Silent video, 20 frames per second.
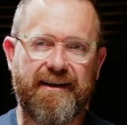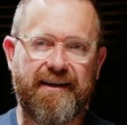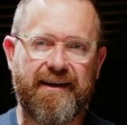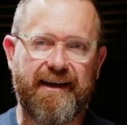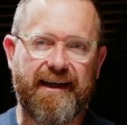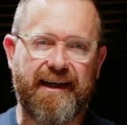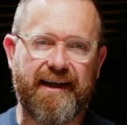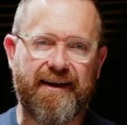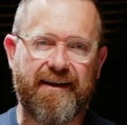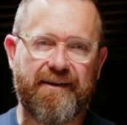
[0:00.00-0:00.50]

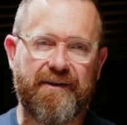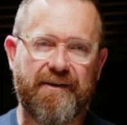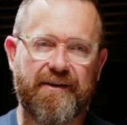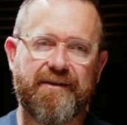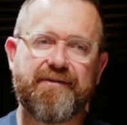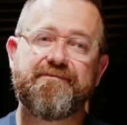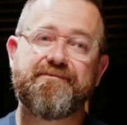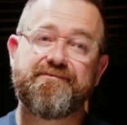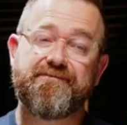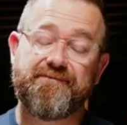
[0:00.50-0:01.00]
And
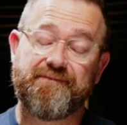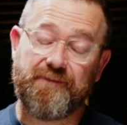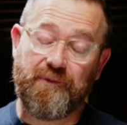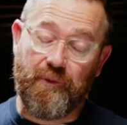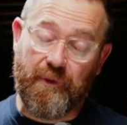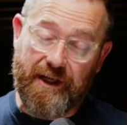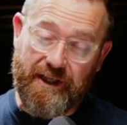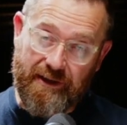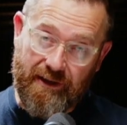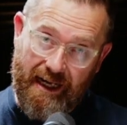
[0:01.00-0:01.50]

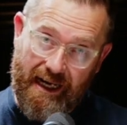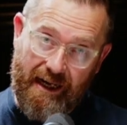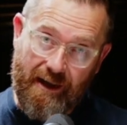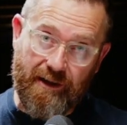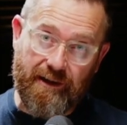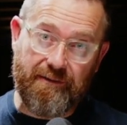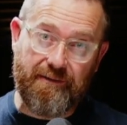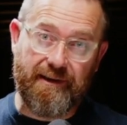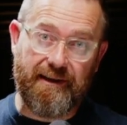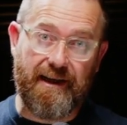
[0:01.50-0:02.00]
when you're
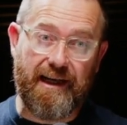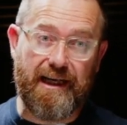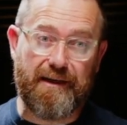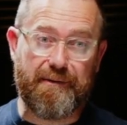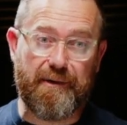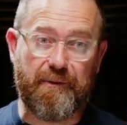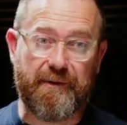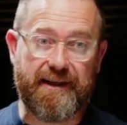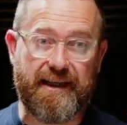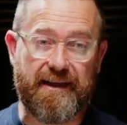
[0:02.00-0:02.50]
out of
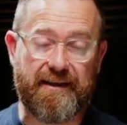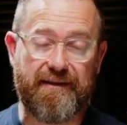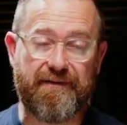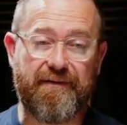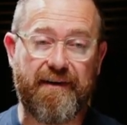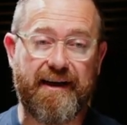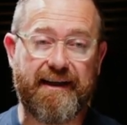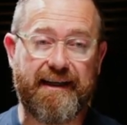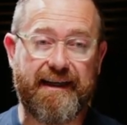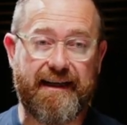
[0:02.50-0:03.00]
alignment with that
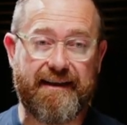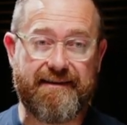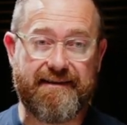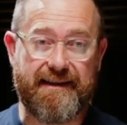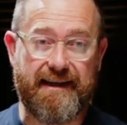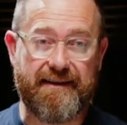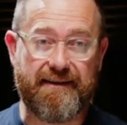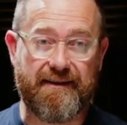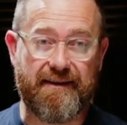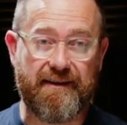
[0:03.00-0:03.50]
defined head
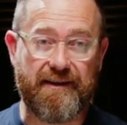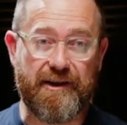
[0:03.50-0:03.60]
center,